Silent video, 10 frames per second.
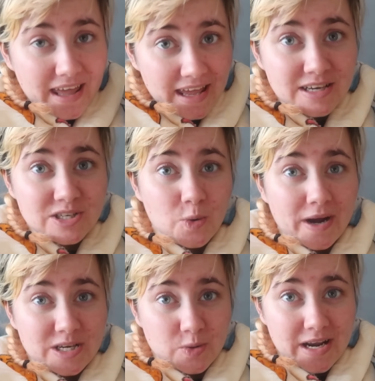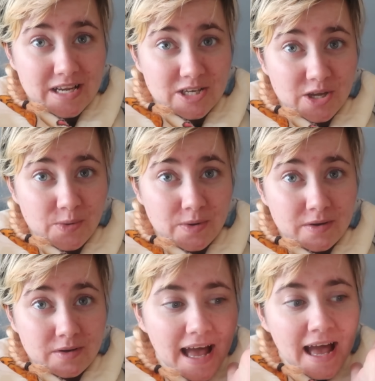in 2022.
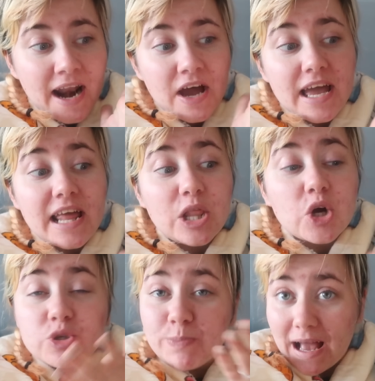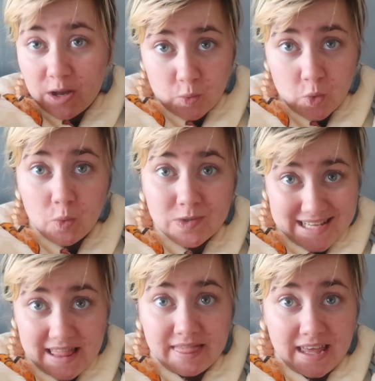And I looked back at what was
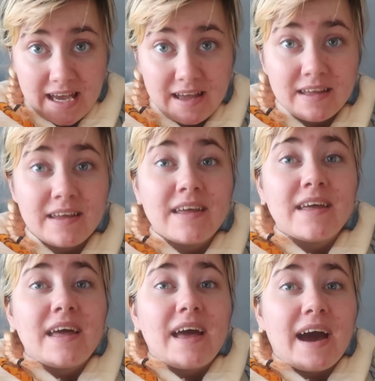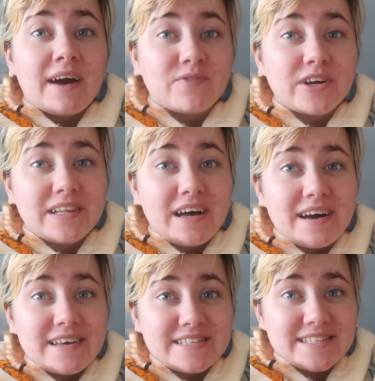in that and
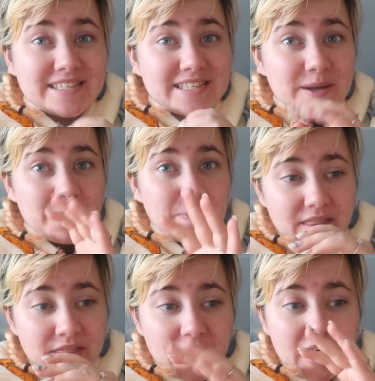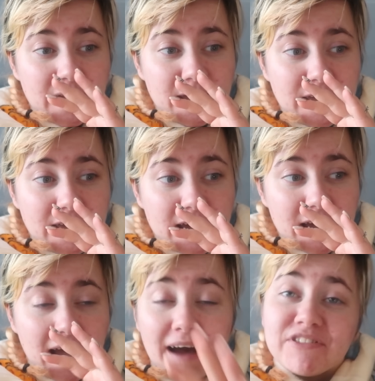realized that I
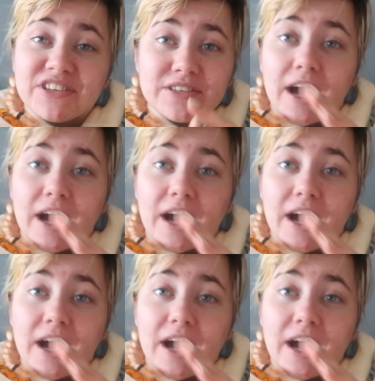haven't